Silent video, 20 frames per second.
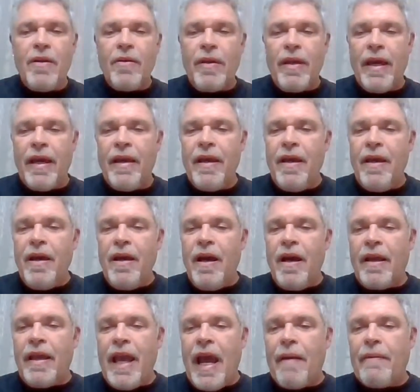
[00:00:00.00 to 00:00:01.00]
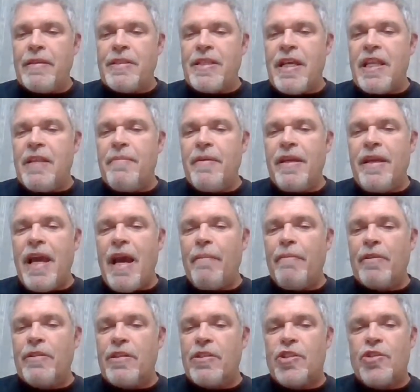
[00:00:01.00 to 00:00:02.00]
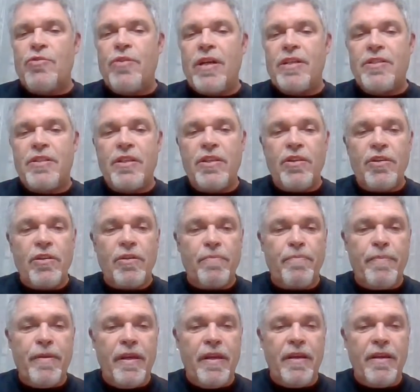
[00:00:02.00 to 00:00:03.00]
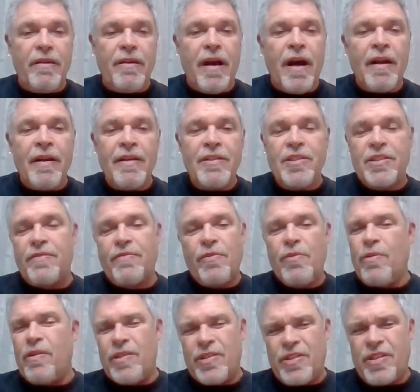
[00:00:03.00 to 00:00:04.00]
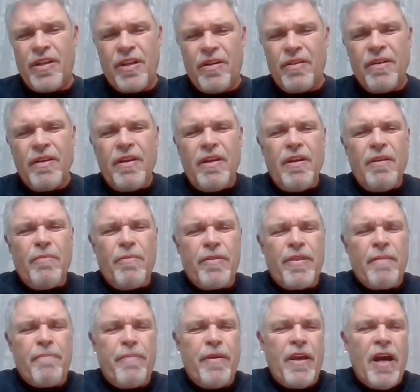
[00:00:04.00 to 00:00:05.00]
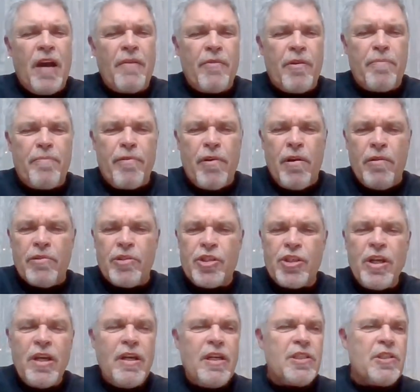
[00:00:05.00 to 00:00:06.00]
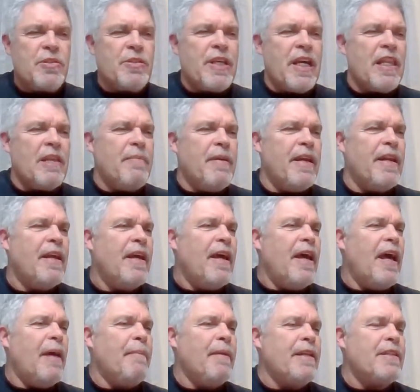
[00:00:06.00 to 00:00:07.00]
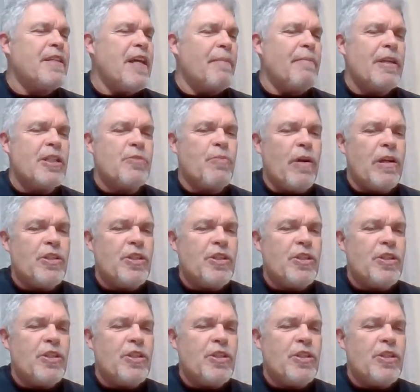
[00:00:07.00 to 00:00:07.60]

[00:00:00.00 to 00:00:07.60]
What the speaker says: Did not. Okay. Karen, send them again. We'll just trust that you're being honest, of course, with it beyond reproach. So send them in. And meantime,